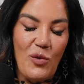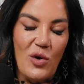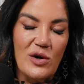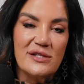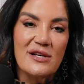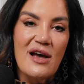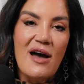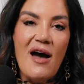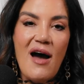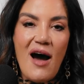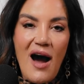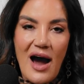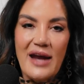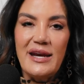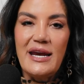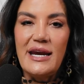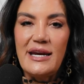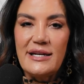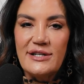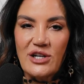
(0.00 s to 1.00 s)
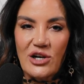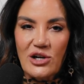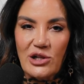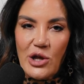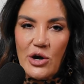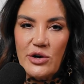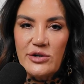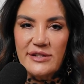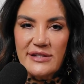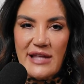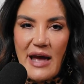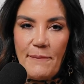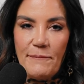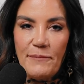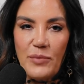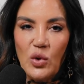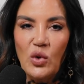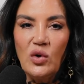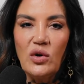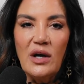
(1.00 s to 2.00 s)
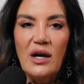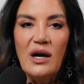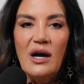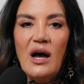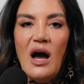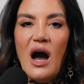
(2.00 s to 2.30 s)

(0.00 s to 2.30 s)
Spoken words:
was I needed to close that book.